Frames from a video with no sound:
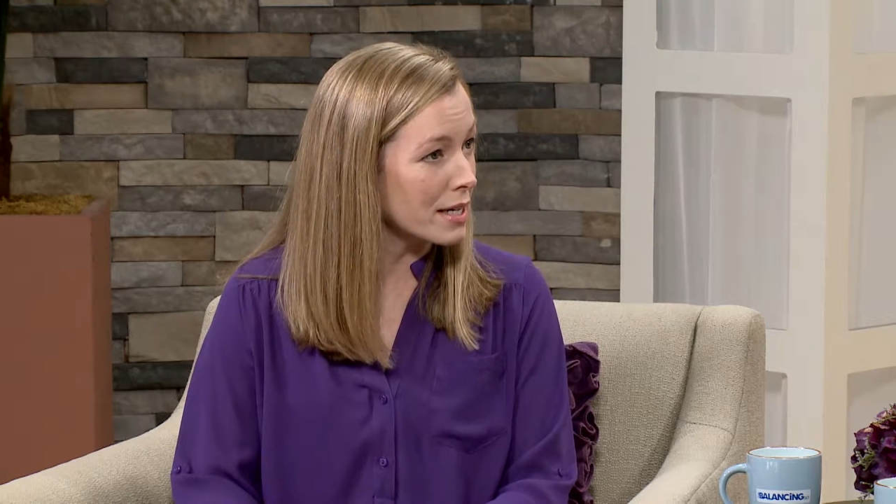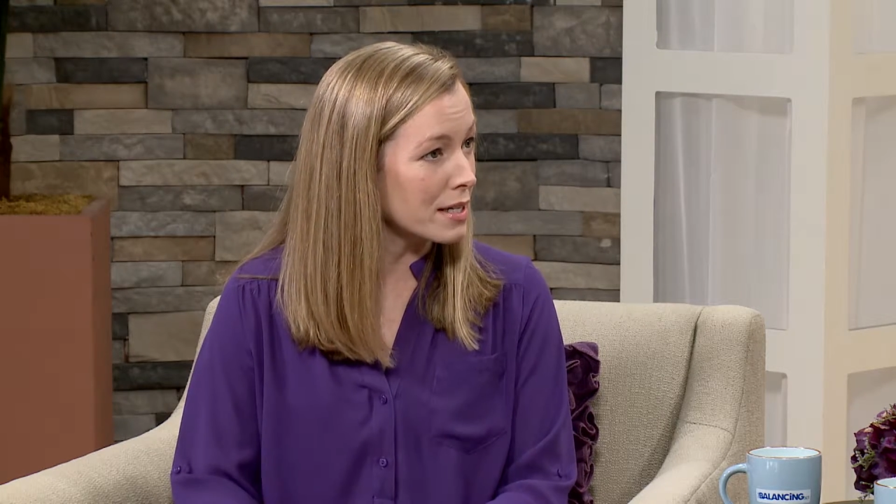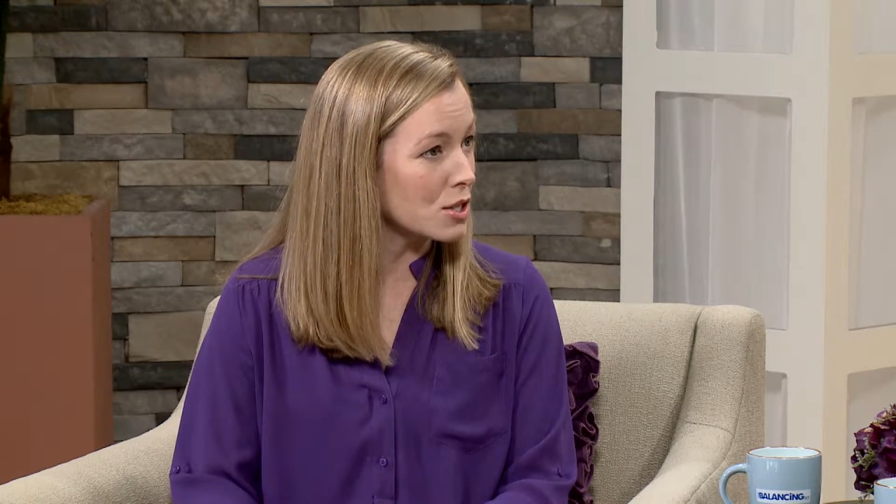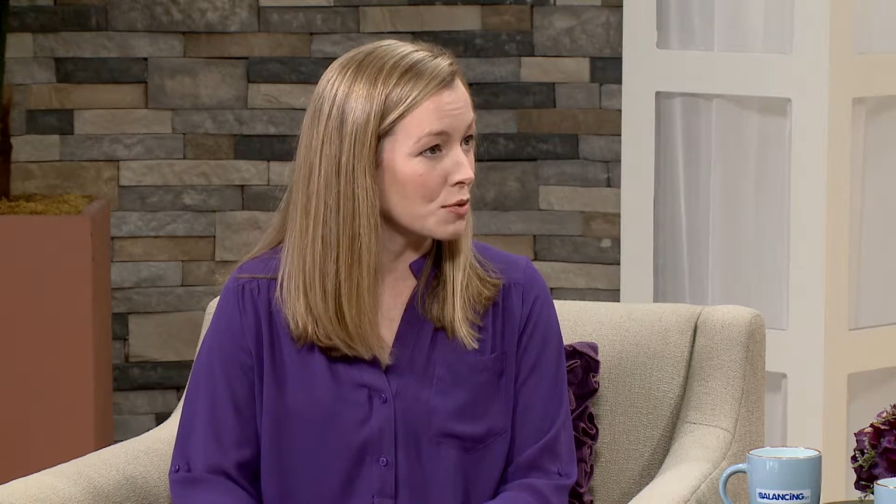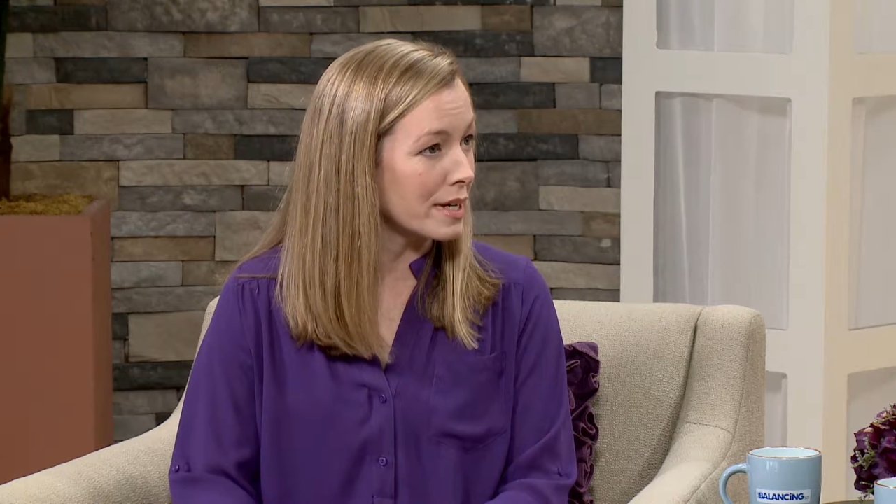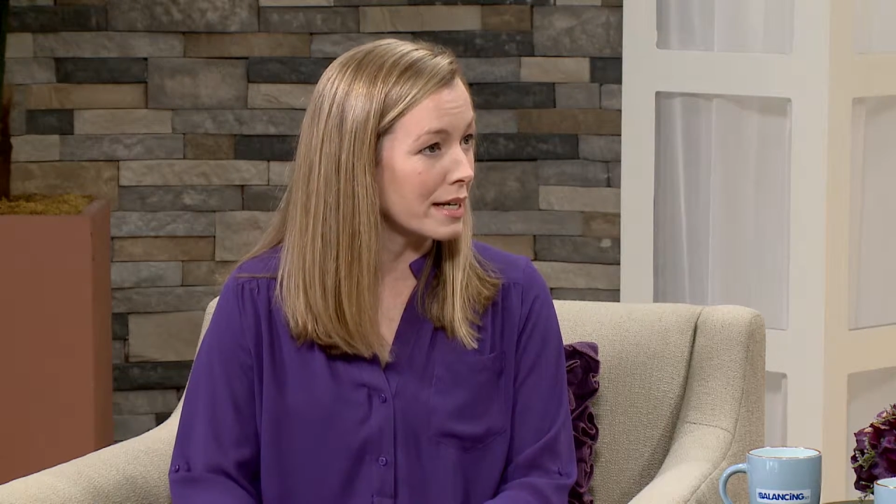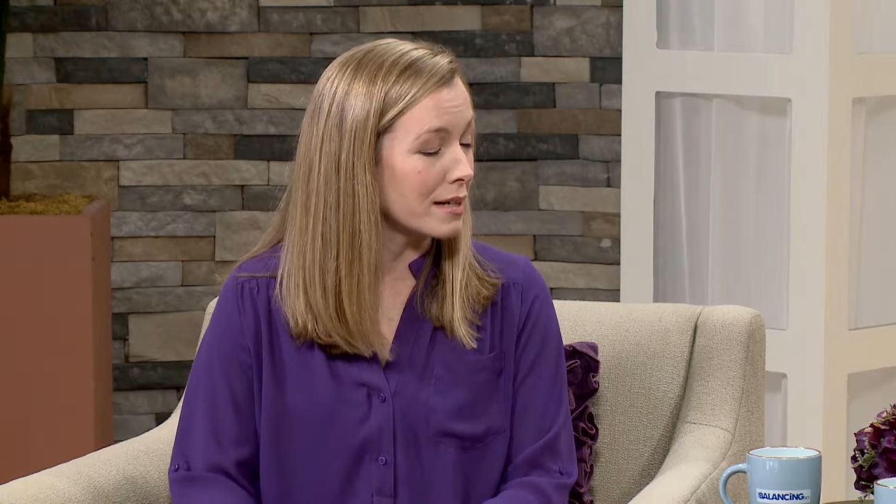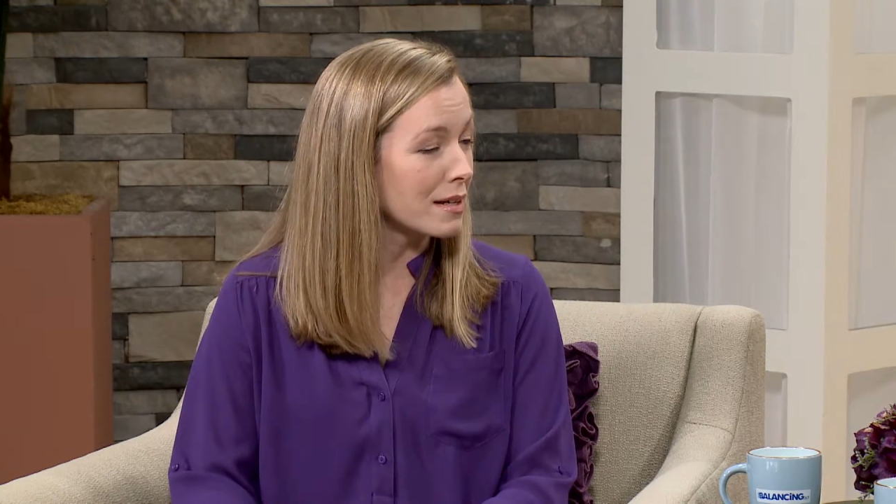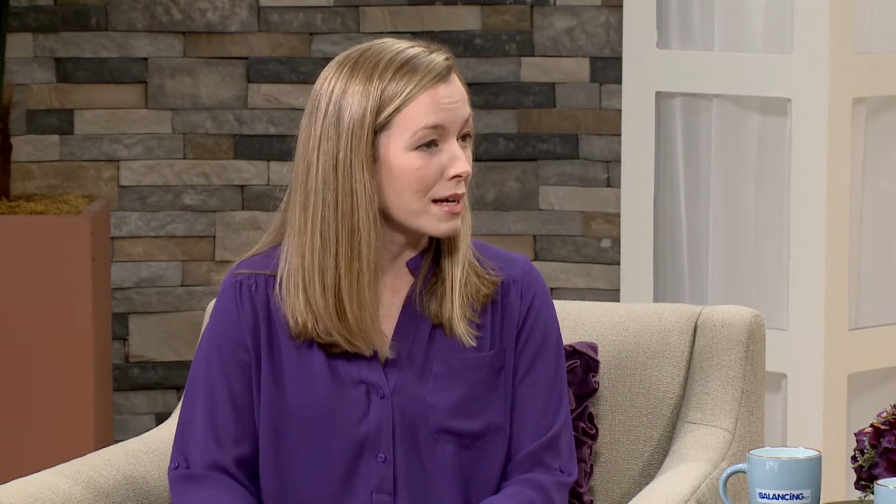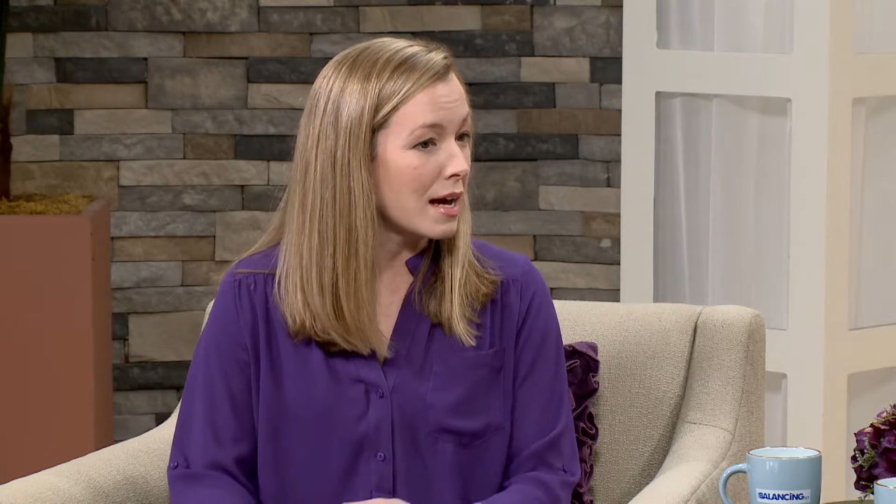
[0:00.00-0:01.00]

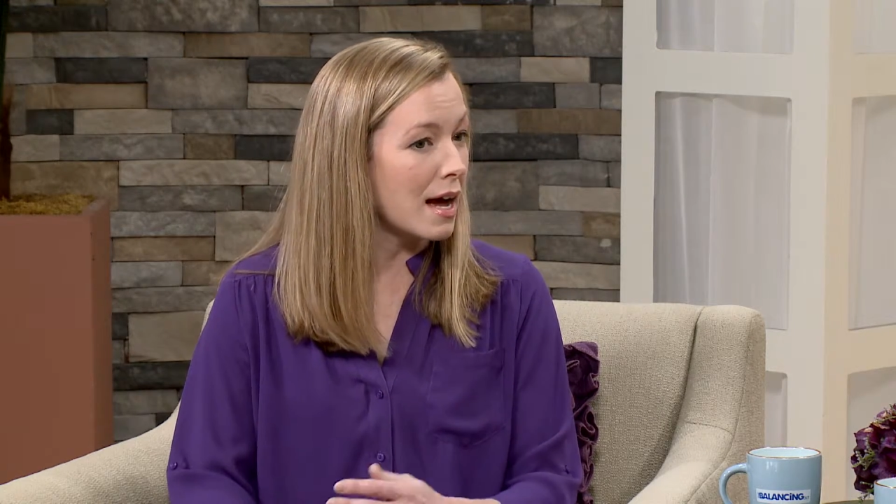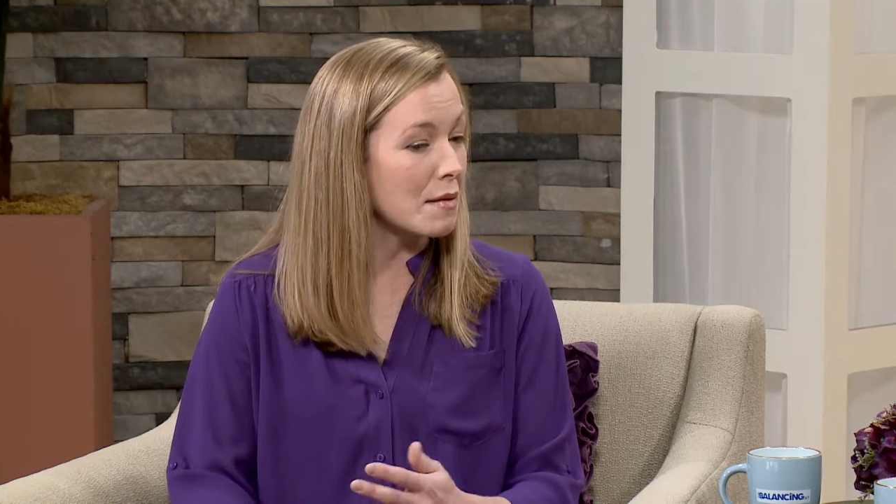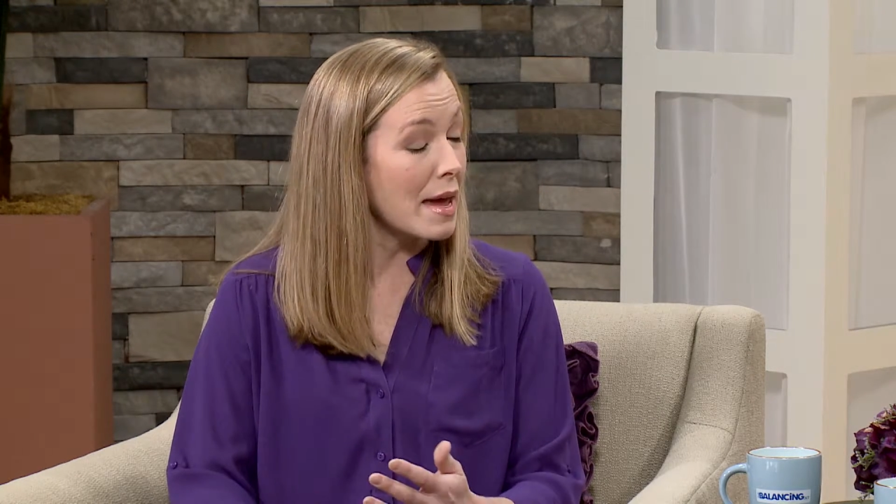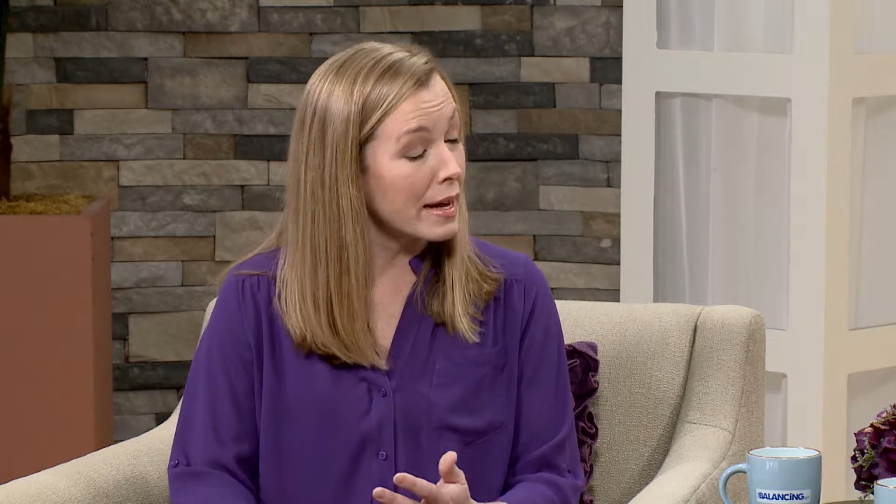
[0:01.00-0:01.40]
industry um,